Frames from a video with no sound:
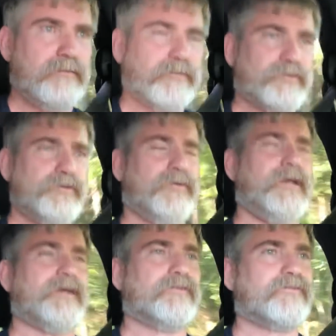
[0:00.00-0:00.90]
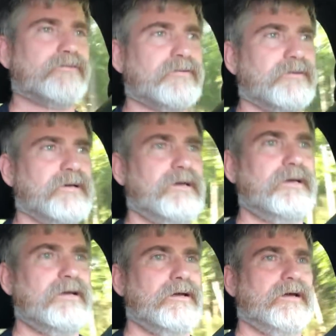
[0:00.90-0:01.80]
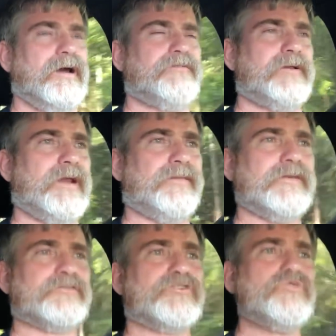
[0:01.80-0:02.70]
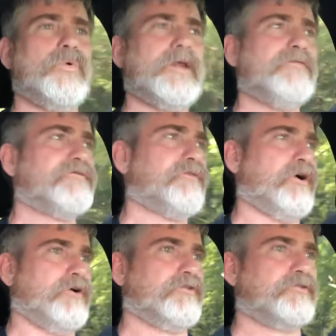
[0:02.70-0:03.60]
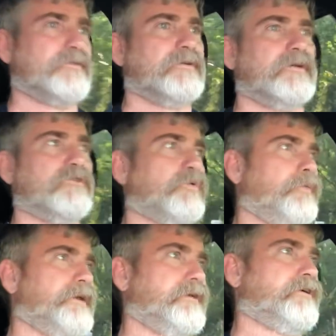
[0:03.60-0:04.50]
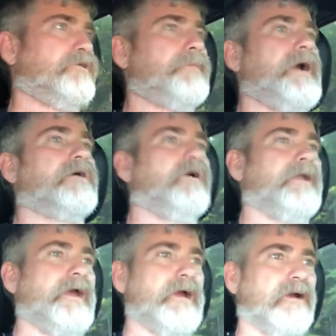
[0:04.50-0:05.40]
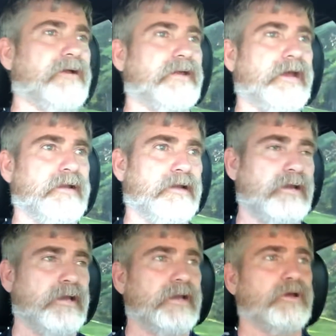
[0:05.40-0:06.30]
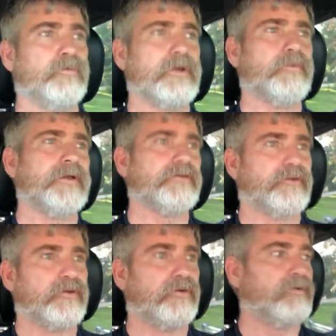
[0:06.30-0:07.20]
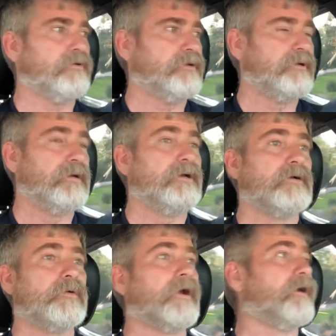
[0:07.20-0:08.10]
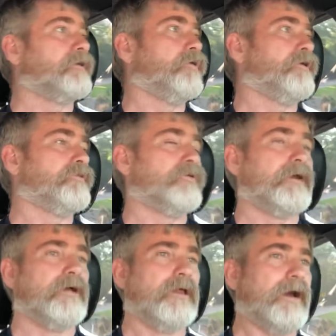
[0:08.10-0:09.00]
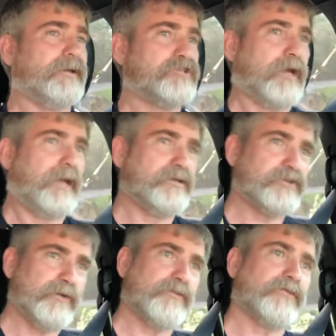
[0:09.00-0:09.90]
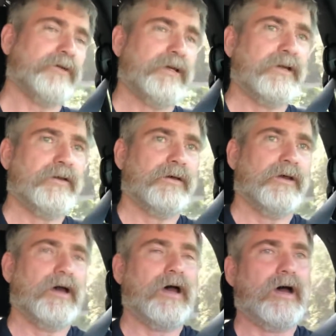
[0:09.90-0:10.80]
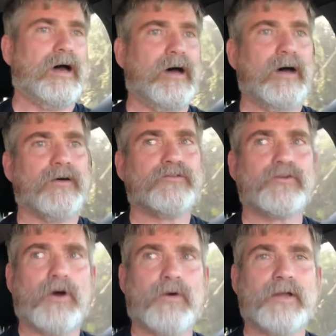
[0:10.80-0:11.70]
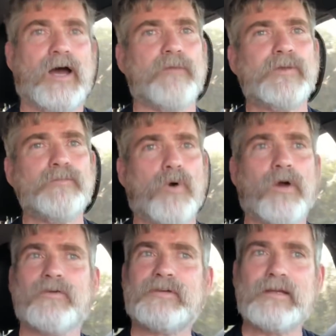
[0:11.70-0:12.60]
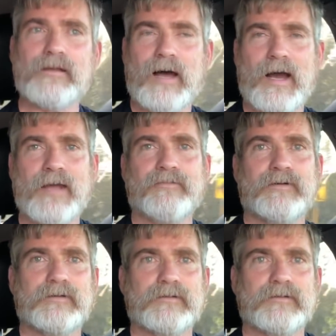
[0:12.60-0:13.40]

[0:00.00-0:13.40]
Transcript: for 2 weeks. I forget, I think it's the 21st is when we get to go back on air again. And when we do, we are doing a lot of changes. So yeah, I'll be more on DLive.